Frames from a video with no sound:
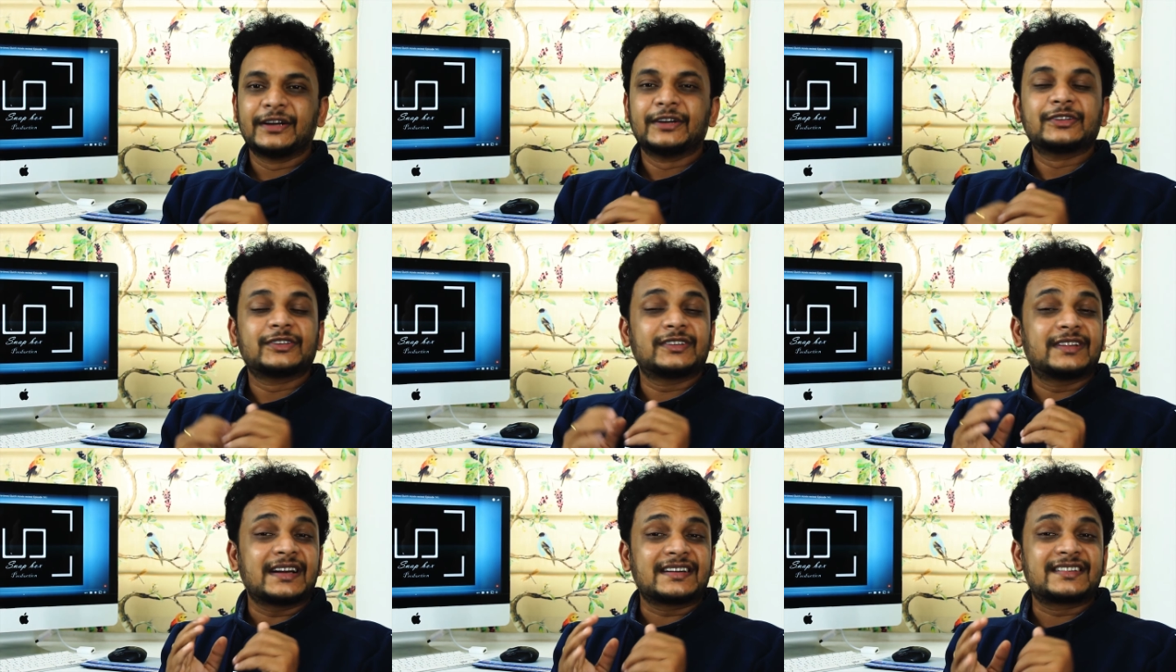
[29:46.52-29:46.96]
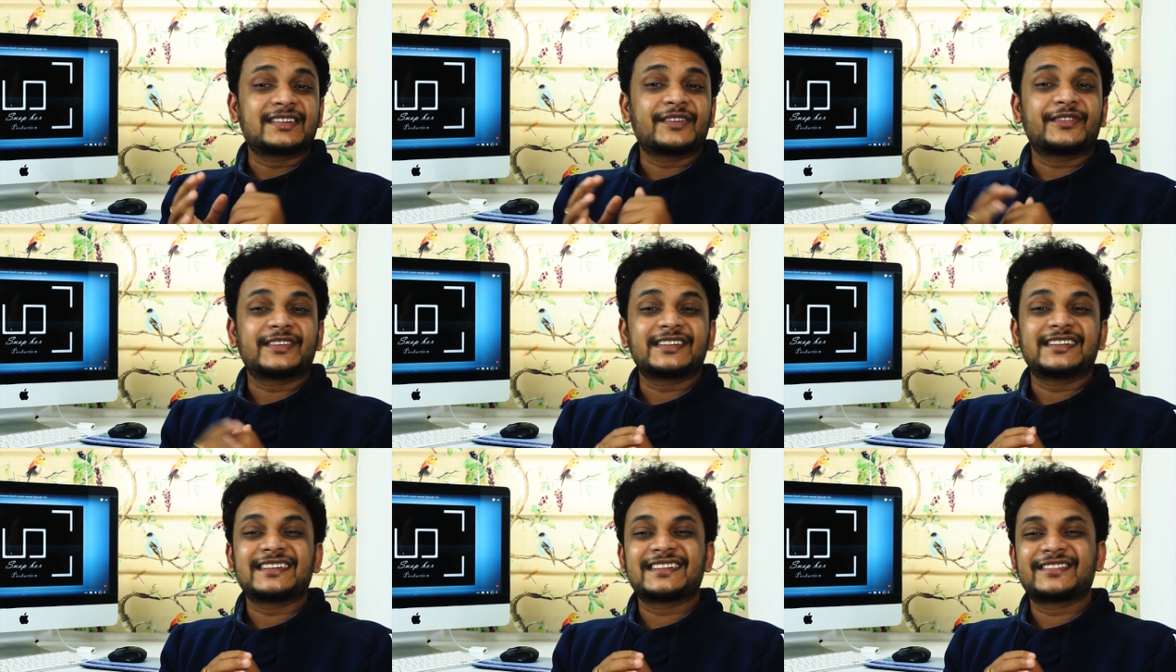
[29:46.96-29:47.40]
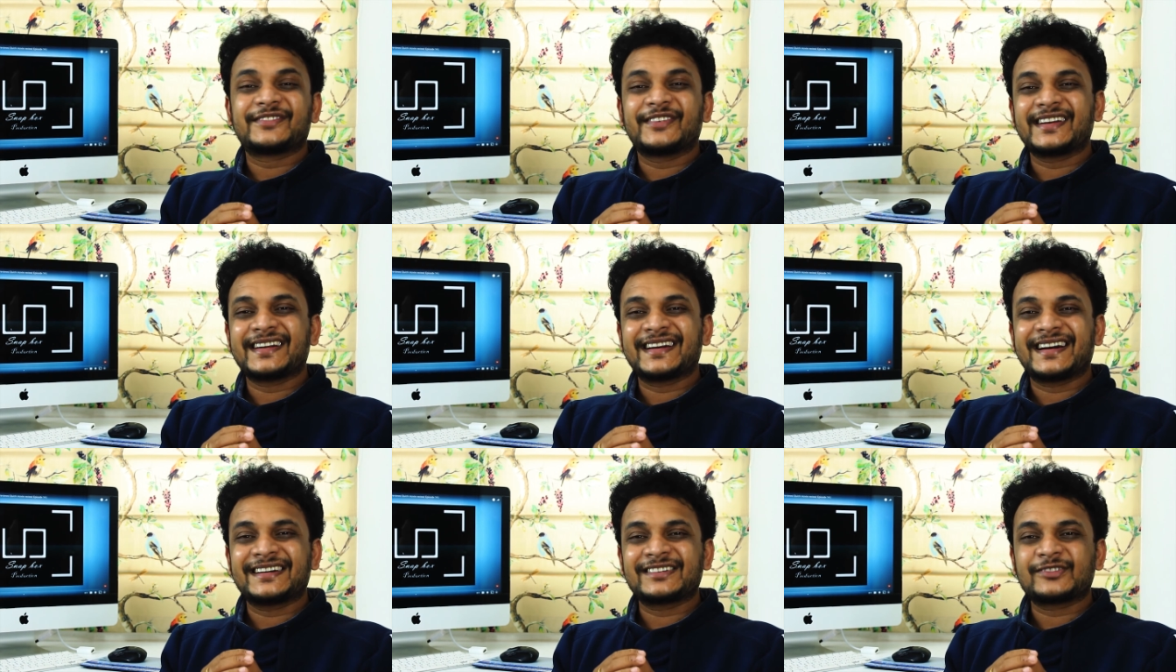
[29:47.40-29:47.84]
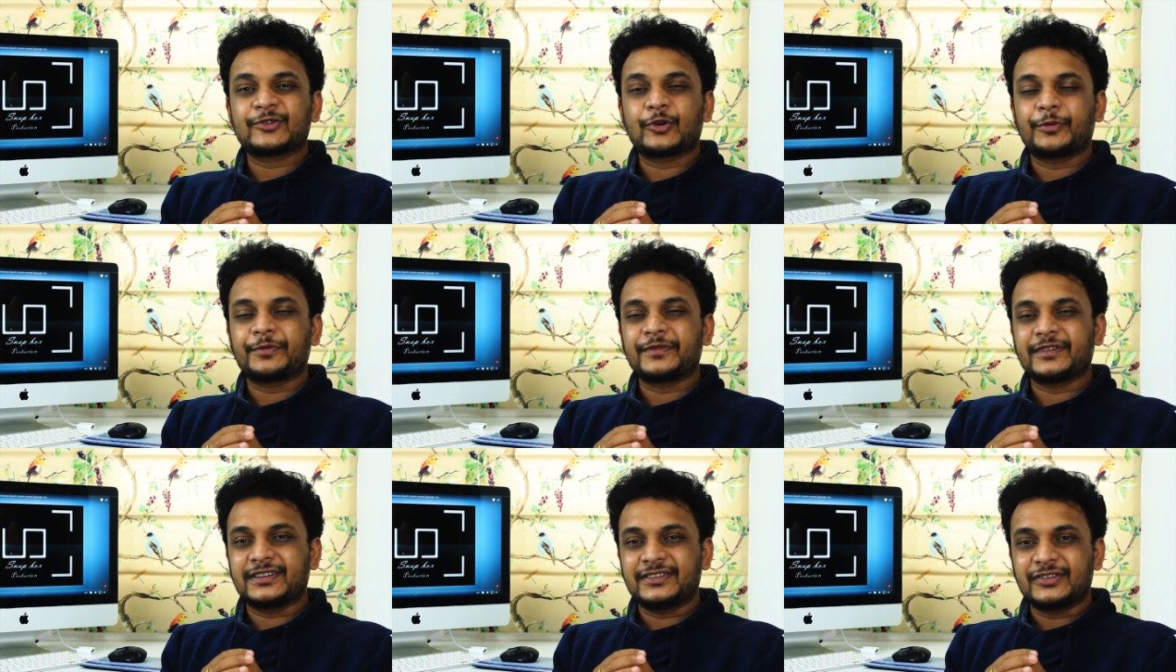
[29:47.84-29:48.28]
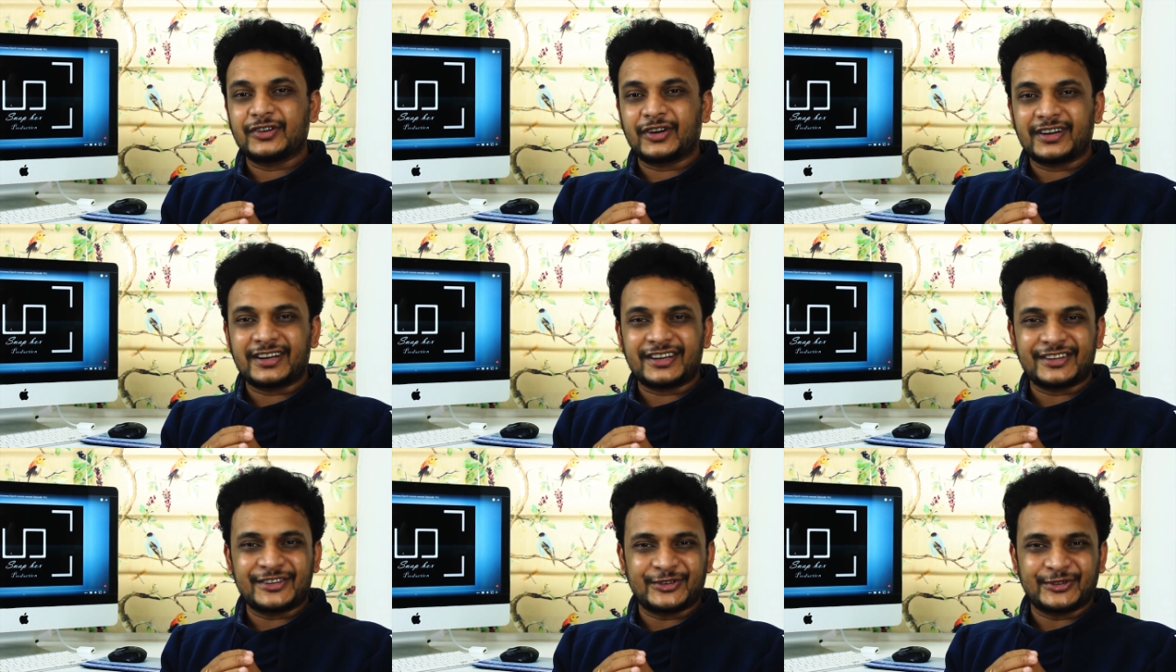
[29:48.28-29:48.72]
So that's it for this week, guys. Hope you enjoyed
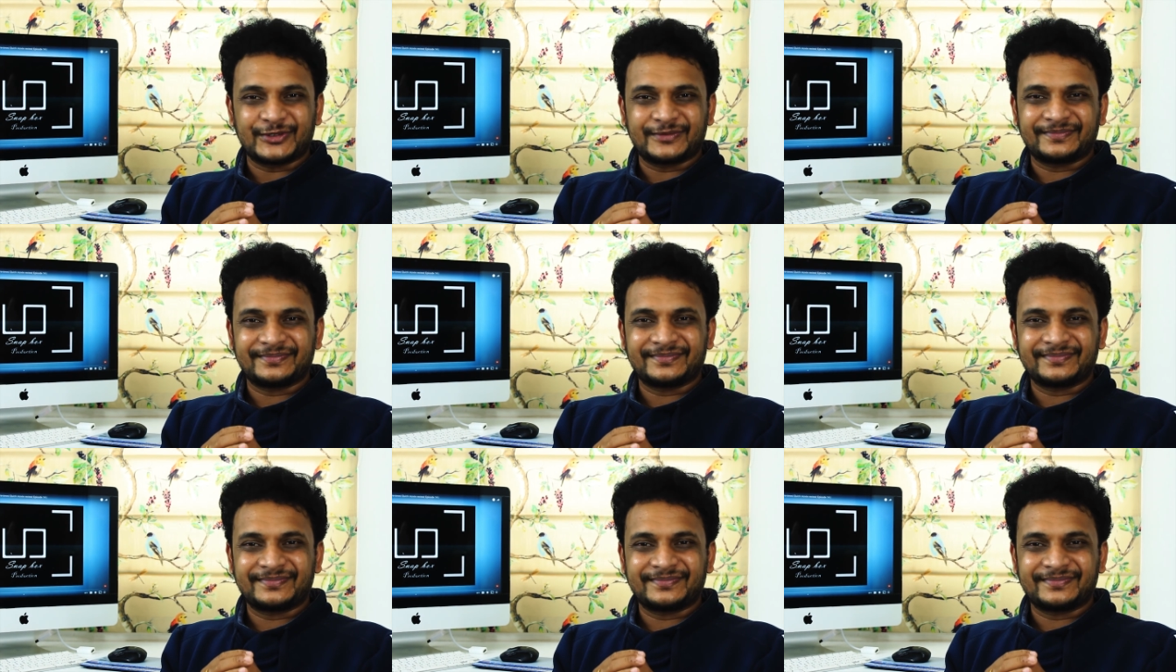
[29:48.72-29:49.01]
our show.